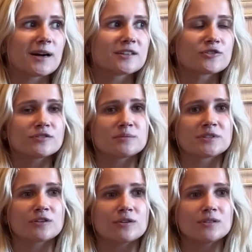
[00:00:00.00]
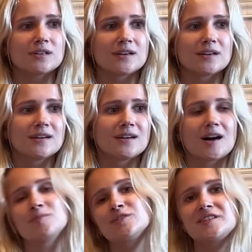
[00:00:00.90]
But truth to be told,
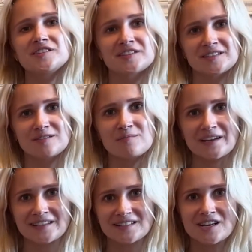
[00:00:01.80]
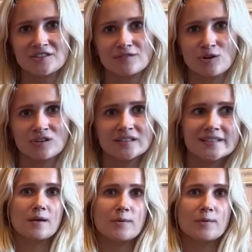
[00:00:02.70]
I'm not interested in making such vlogs.